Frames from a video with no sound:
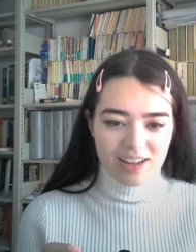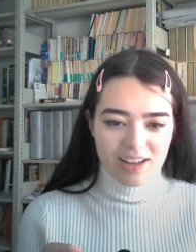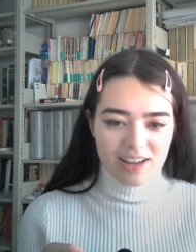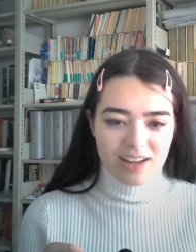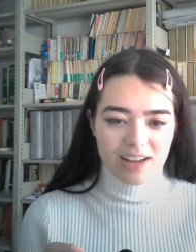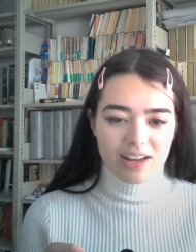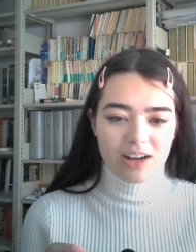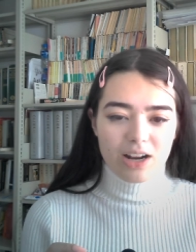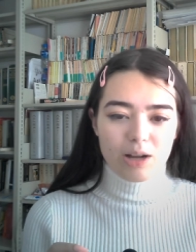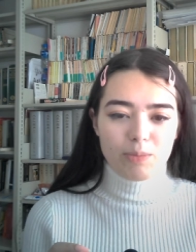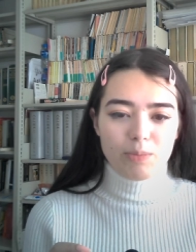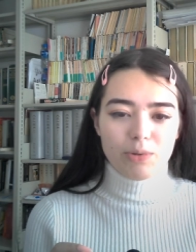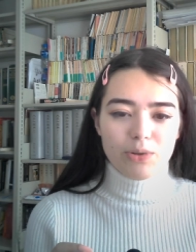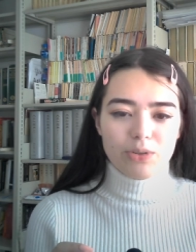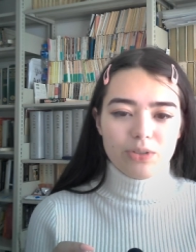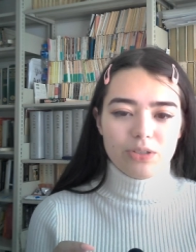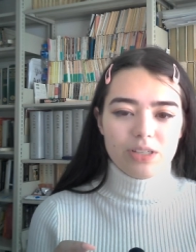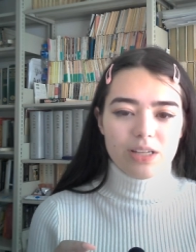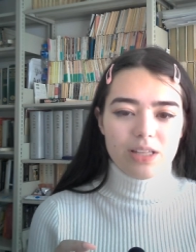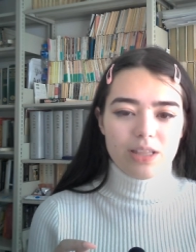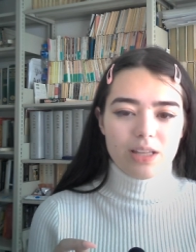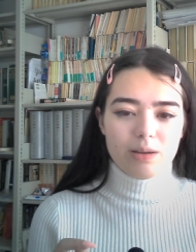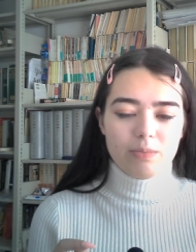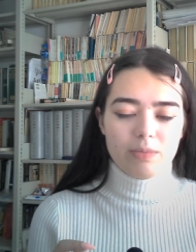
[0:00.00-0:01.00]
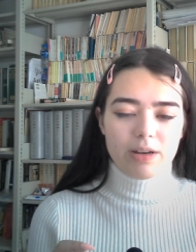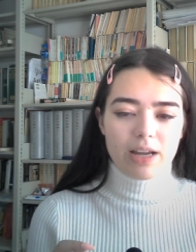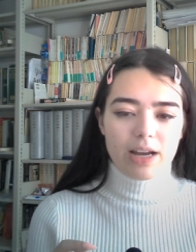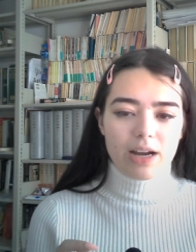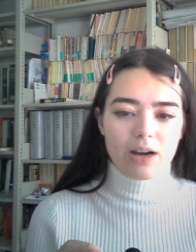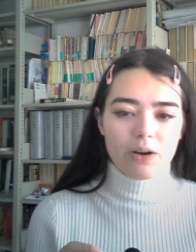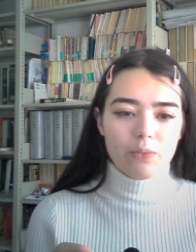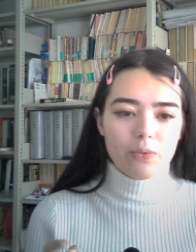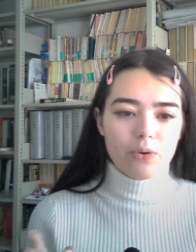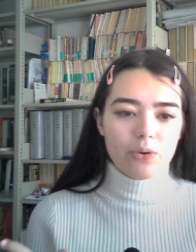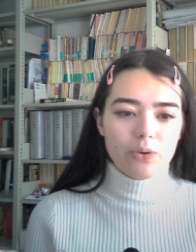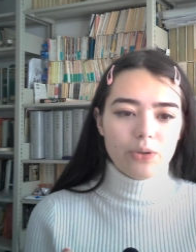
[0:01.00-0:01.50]
I can almost see them
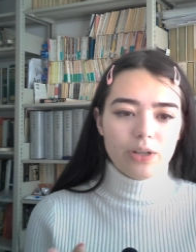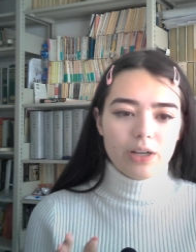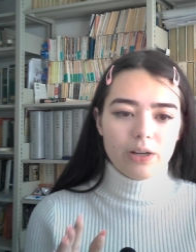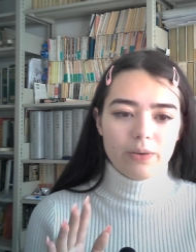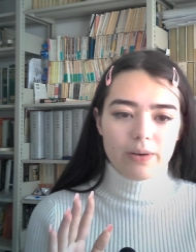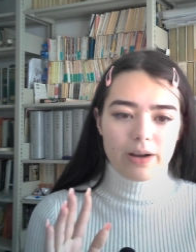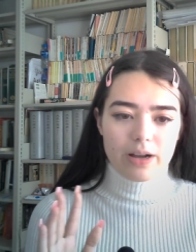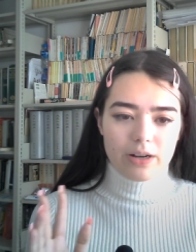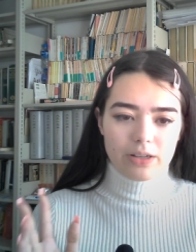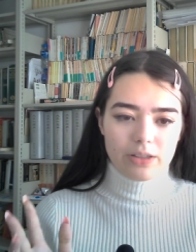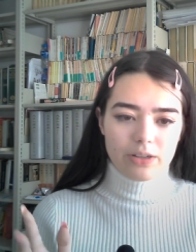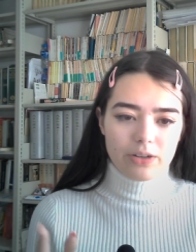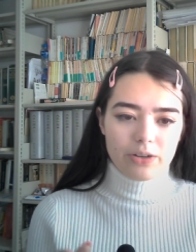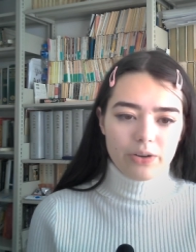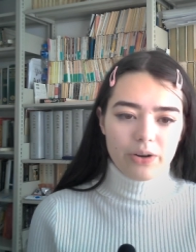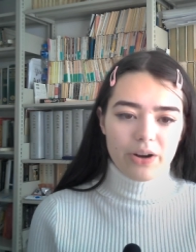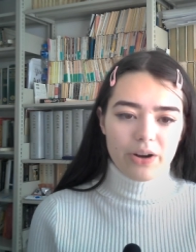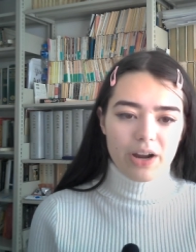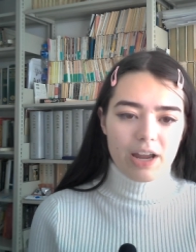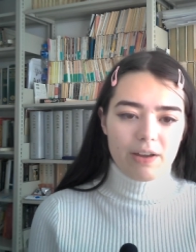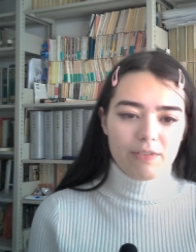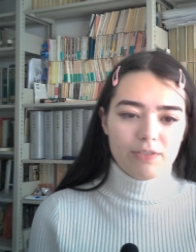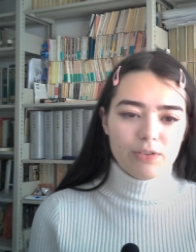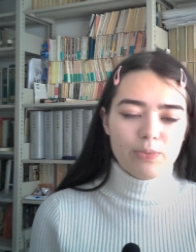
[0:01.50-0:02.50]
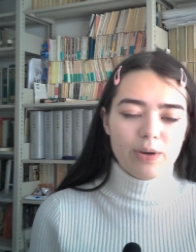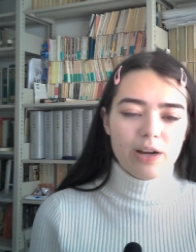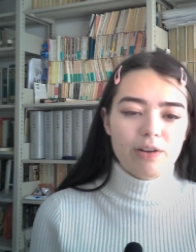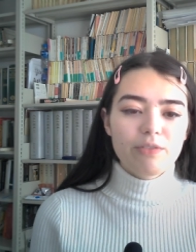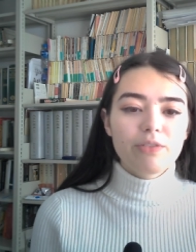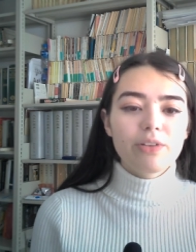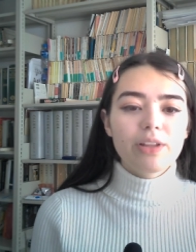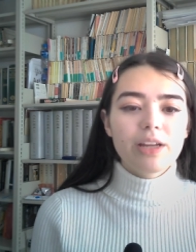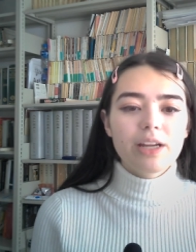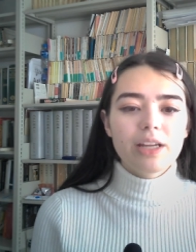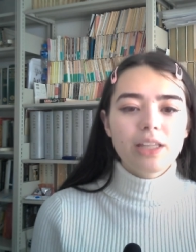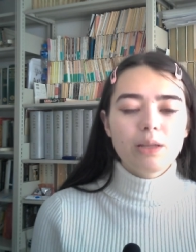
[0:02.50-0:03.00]
now rolling around in their graves,
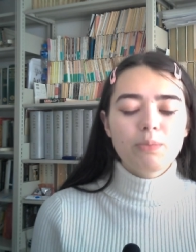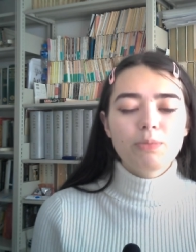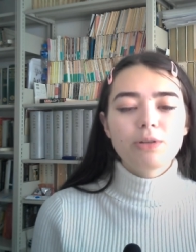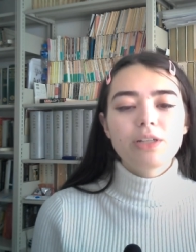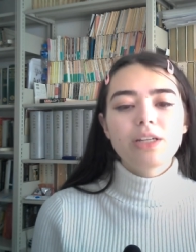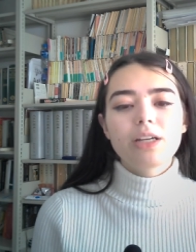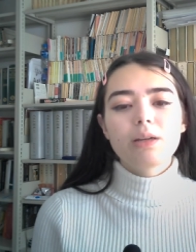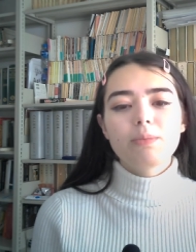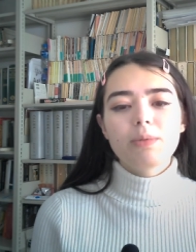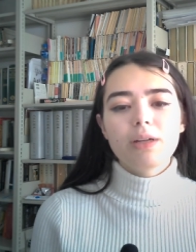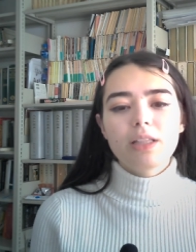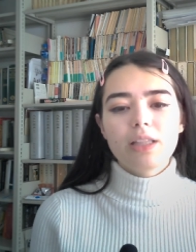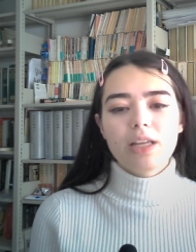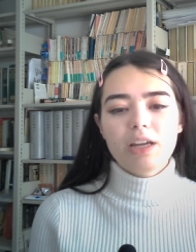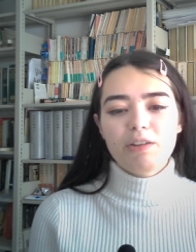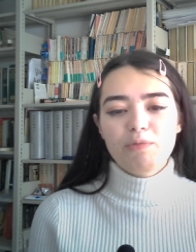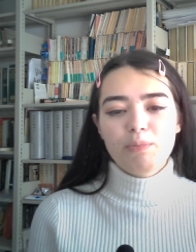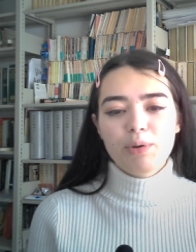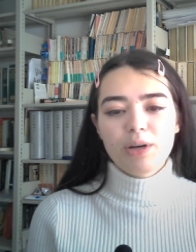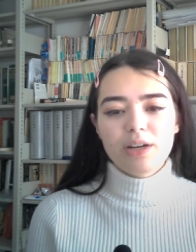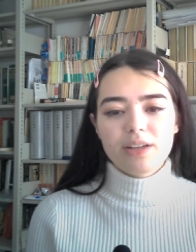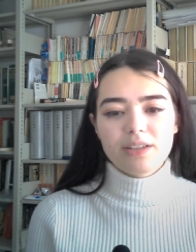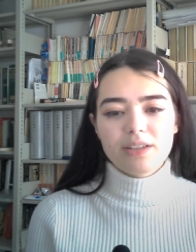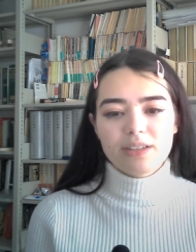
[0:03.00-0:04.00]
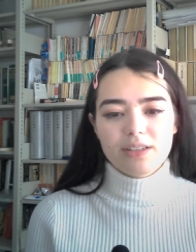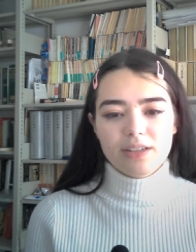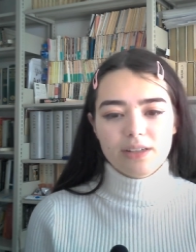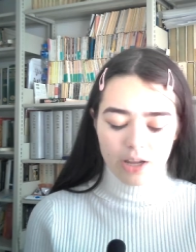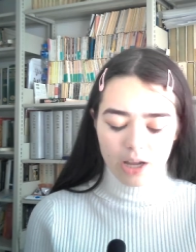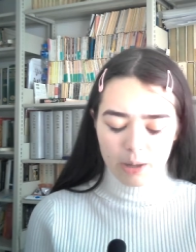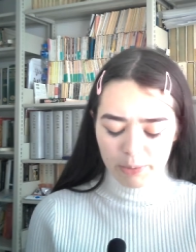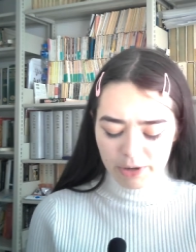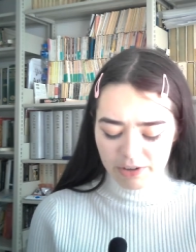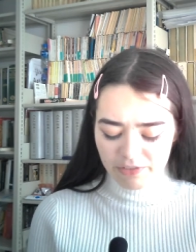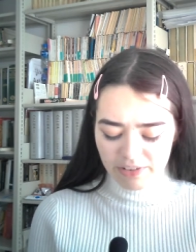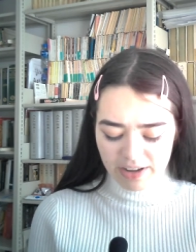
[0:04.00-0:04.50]
reveling in the predicament they have put us in.
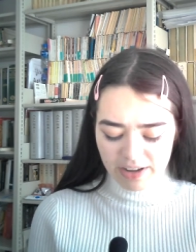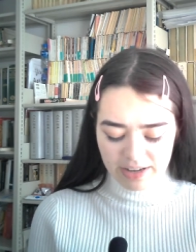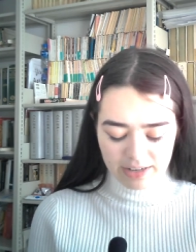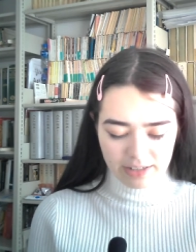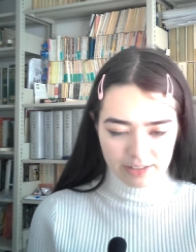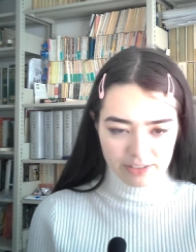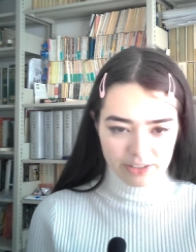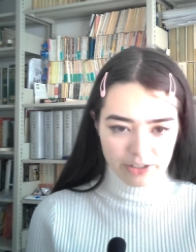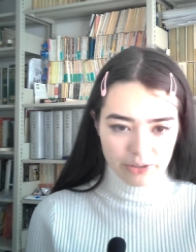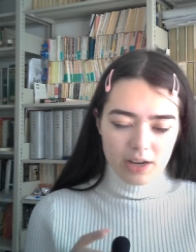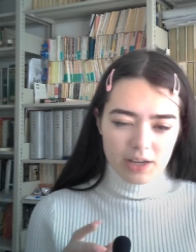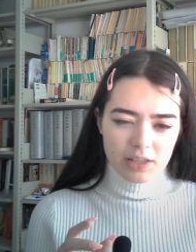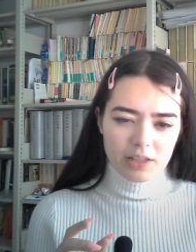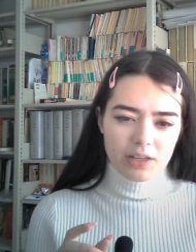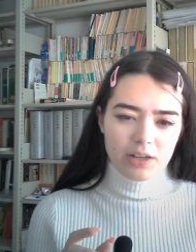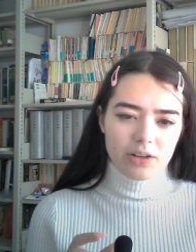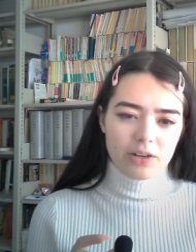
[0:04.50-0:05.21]
A brief anecdote. In the